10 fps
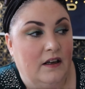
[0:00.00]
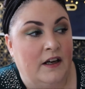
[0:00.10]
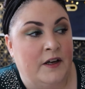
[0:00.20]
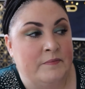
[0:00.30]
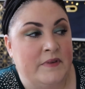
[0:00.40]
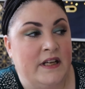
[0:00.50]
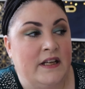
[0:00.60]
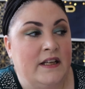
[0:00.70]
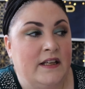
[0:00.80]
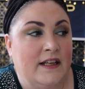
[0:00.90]
And
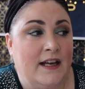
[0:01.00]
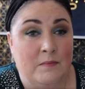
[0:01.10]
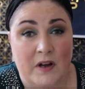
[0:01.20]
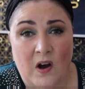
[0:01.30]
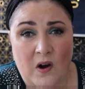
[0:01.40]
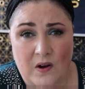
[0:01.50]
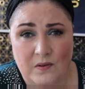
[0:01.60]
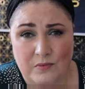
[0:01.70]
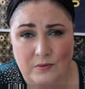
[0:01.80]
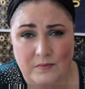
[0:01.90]
my
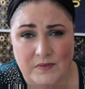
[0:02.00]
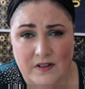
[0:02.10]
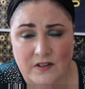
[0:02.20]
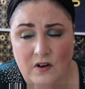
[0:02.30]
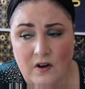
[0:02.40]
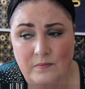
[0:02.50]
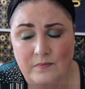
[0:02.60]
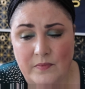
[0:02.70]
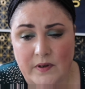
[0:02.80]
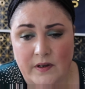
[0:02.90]
heart problems at the time
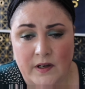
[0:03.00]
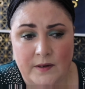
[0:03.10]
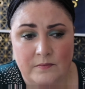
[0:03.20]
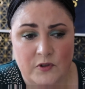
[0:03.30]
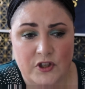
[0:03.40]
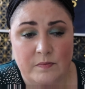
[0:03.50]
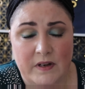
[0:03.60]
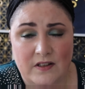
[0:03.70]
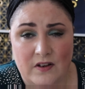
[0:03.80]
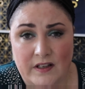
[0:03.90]
were just
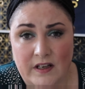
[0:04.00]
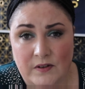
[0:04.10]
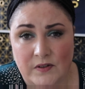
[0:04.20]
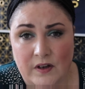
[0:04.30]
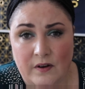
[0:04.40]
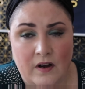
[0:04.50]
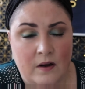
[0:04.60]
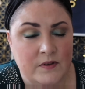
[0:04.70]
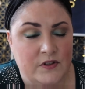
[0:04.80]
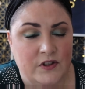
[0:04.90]
being diagnosed. So I
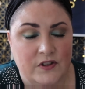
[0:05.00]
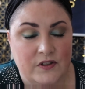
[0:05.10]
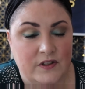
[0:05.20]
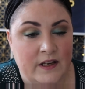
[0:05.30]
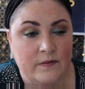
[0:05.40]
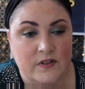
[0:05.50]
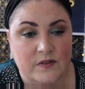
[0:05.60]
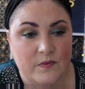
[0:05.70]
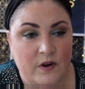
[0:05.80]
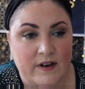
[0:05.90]
was just, it
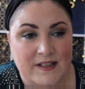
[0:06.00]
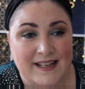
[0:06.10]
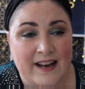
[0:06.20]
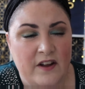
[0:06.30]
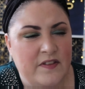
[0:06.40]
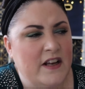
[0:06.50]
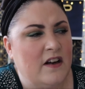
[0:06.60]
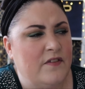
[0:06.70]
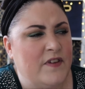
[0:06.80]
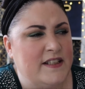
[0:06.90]
was horrendous. And I think
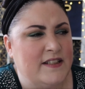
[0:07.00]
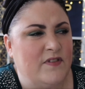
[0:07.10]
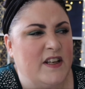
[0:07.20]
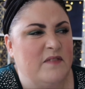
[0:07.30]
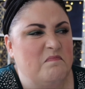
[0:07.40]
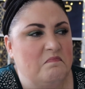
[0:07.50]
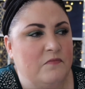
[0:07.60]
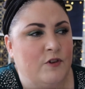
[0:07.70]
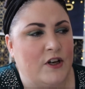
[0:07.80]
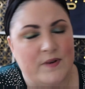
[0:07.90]
I effectively
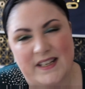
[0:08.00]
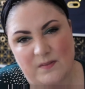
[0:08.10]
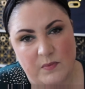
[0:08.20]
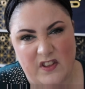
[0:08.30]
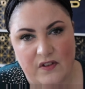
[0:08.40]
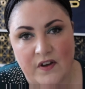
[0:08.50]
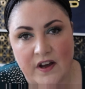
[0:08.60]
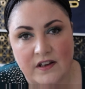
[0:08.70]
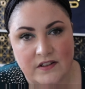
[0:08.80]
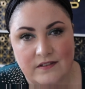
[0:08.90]
graduated with a
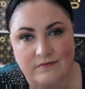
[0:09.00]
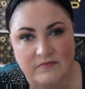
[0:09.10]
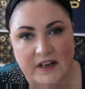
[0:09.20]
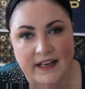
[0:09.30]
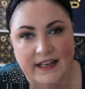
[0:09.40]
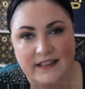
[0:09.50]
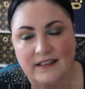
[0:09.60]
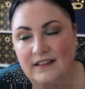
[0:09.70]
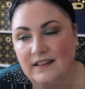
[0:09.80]
third, really.